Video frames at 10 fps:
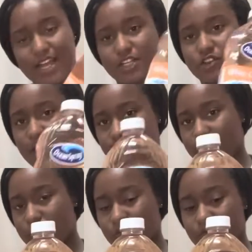I tried
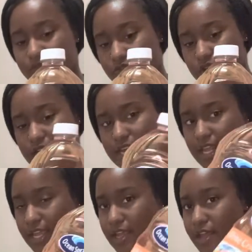this one before and
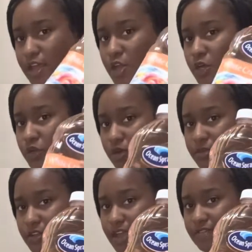they normally
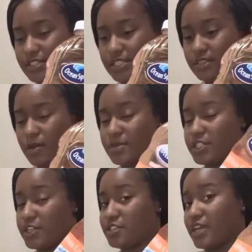don't have these at the
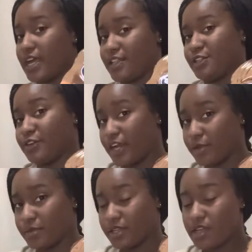commissary, so I had to grab
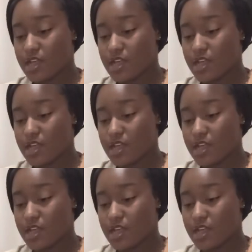it